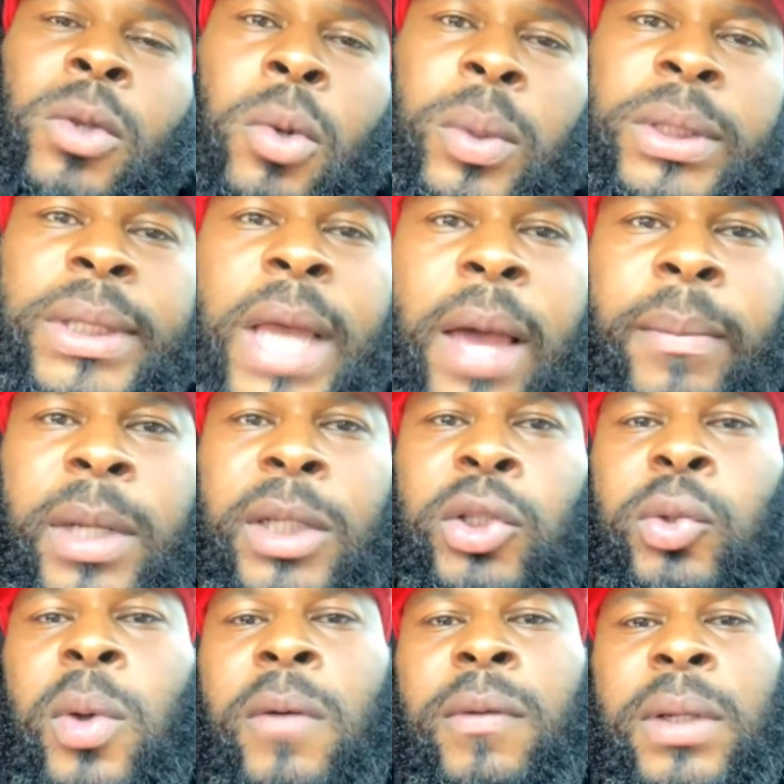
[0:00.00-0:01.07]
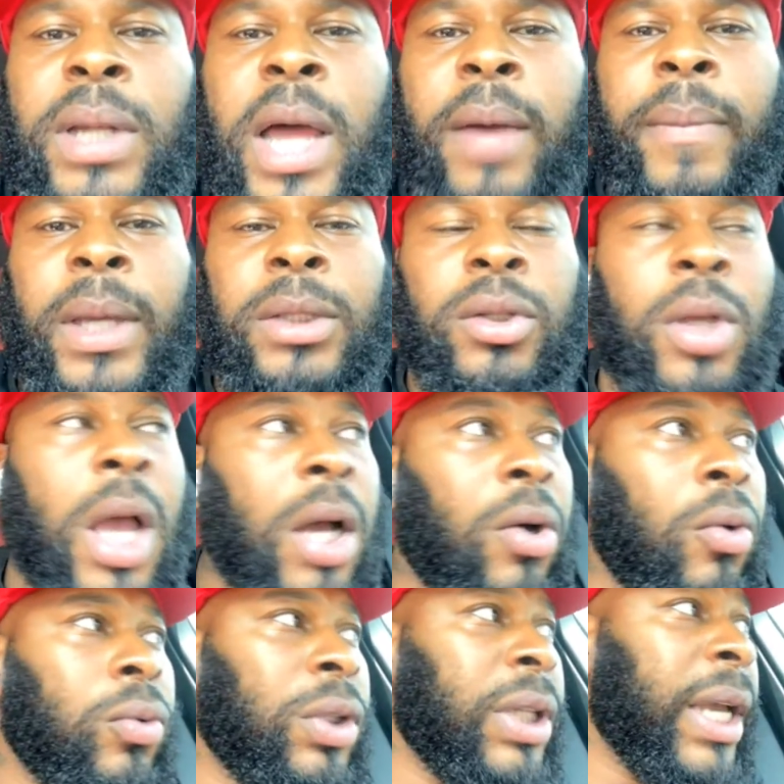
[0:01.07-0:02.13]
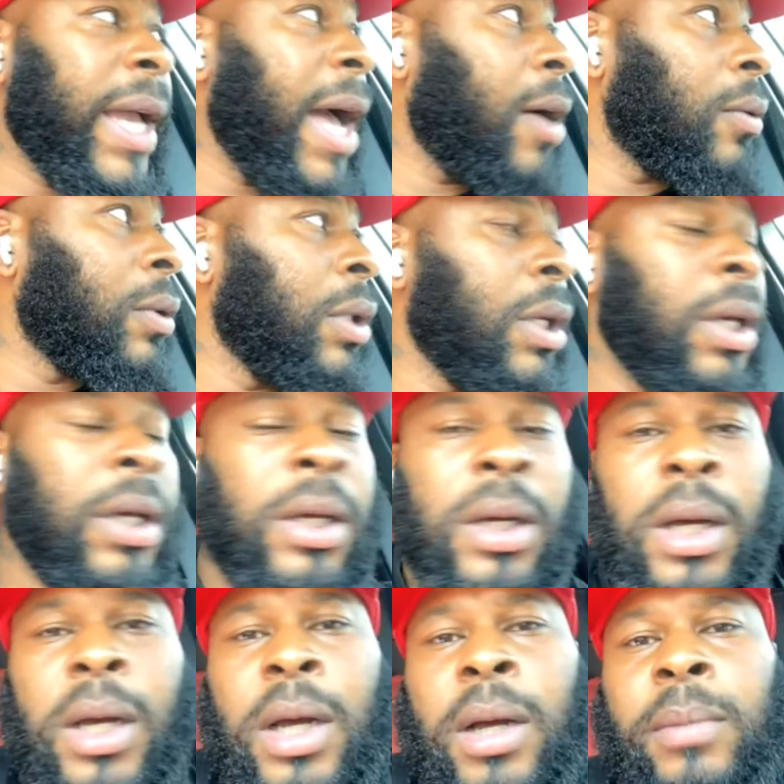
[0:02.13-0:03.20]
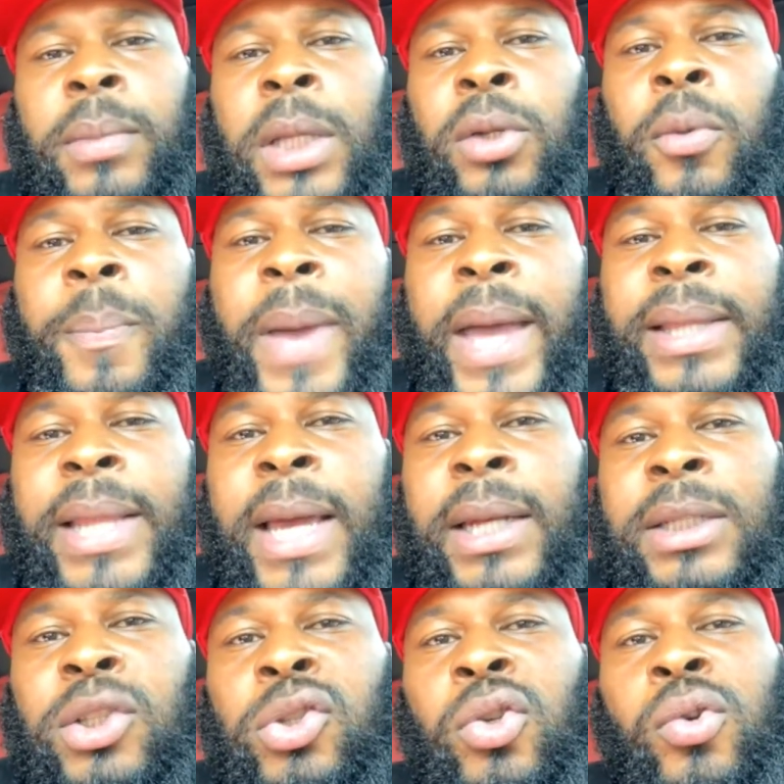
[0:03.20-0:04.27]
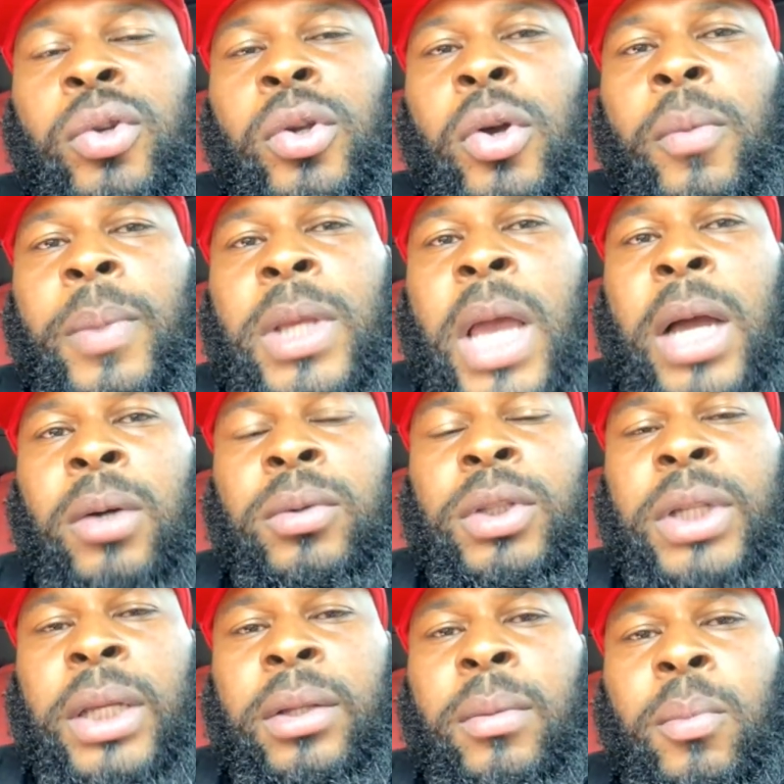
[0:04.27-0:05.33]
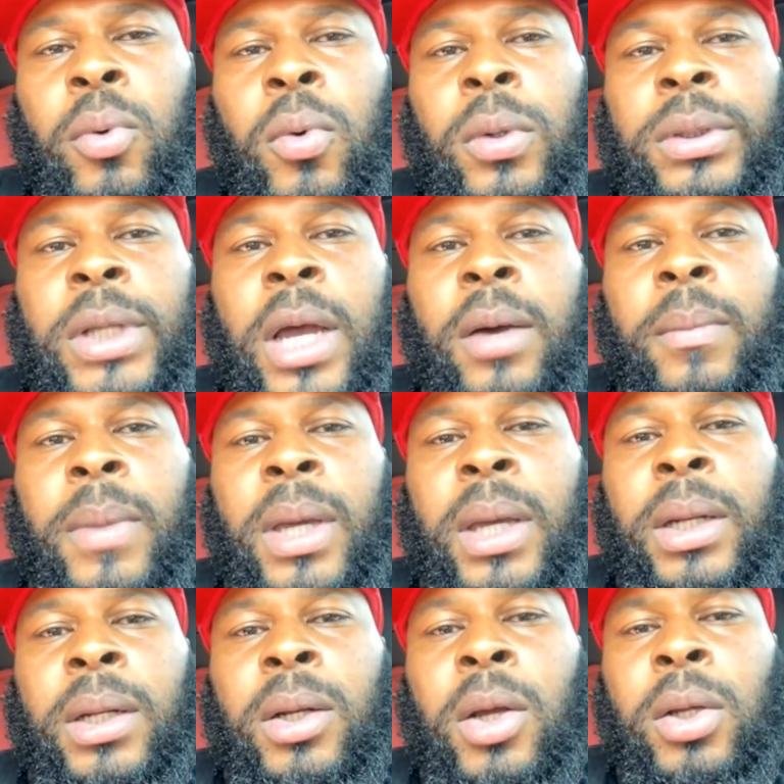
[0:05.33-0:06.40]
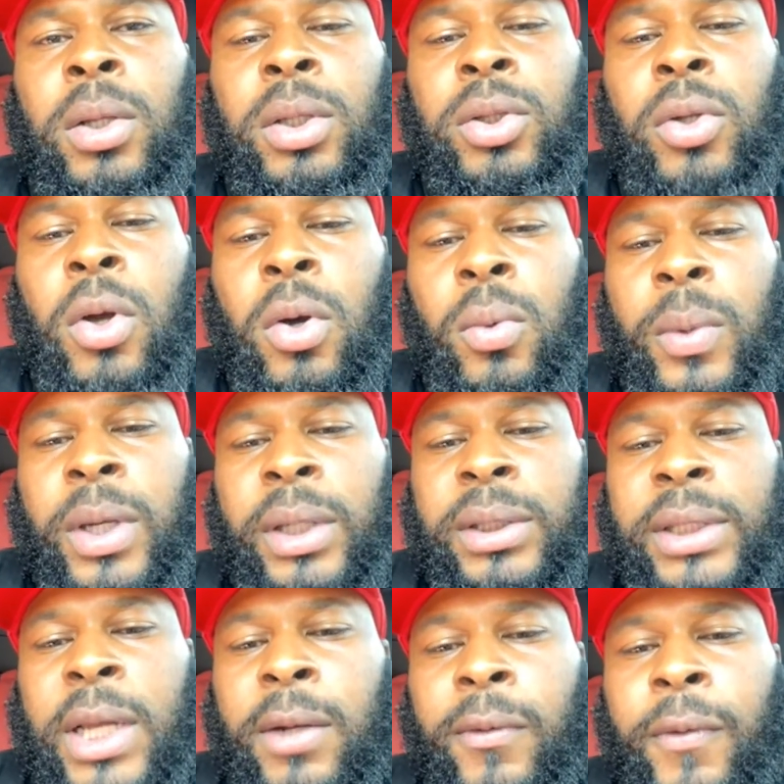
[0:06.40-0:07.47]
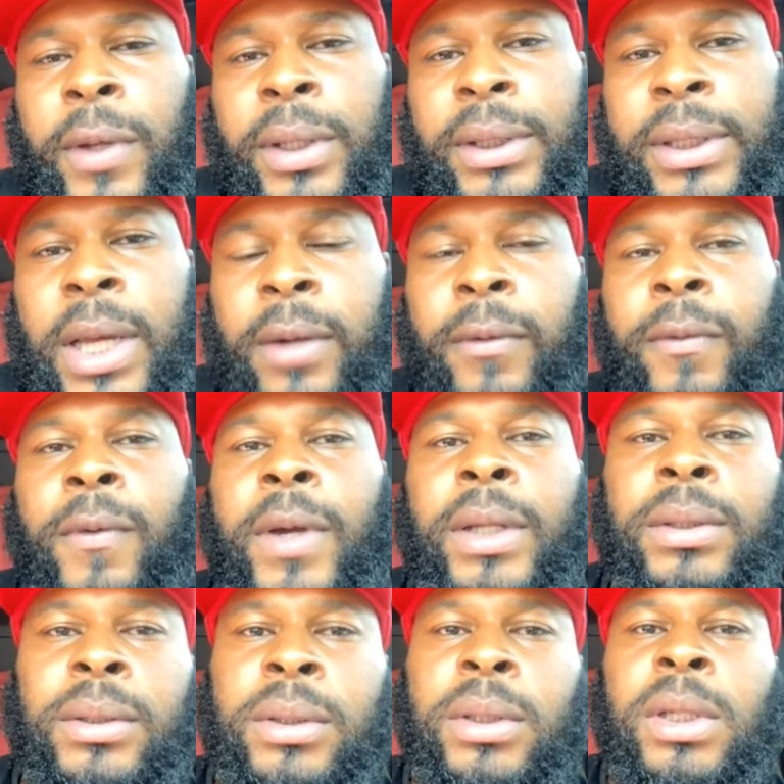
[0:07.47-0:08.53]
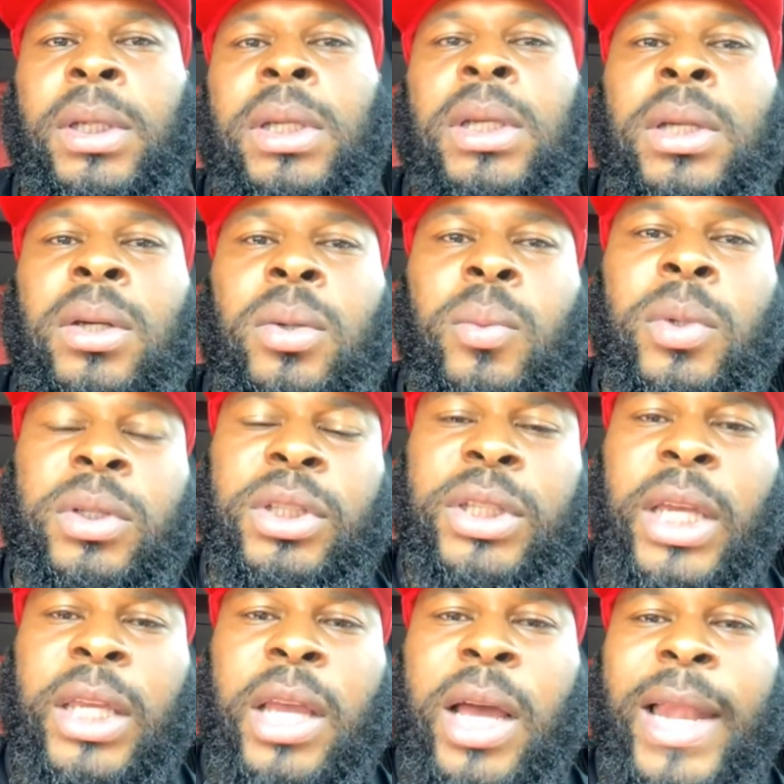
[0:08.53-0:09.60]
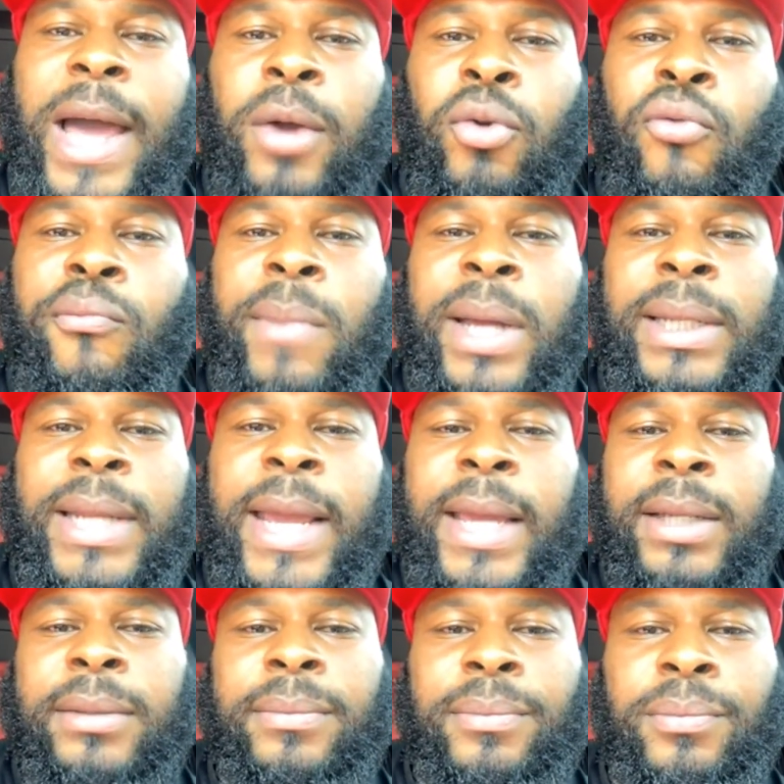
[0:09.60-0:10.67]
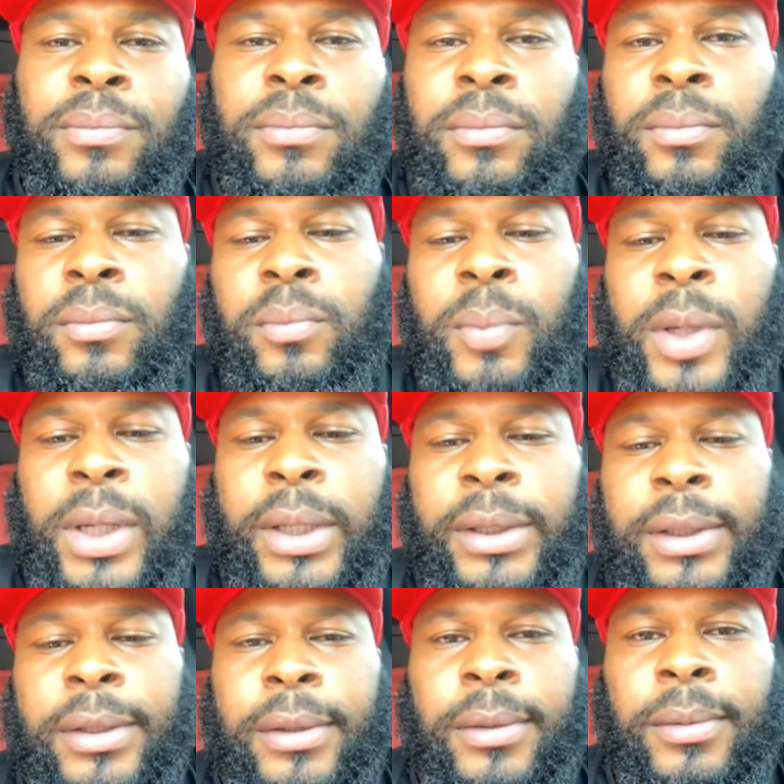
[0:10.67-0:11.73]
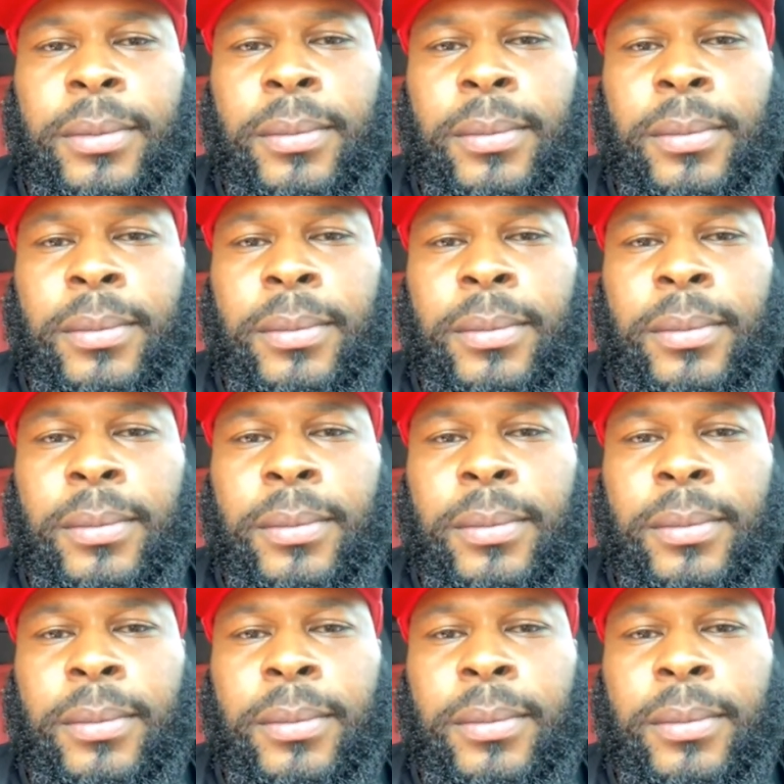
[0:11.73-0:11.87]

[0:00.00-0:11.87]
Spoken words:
You know what time it is, 12 o'clock, man. So y'all go check out. I know Pat not in the studio, but y'all go check them boys out, man. And as always, tell a friend and tell a friend. We'll check y'all out on Monday. Peace.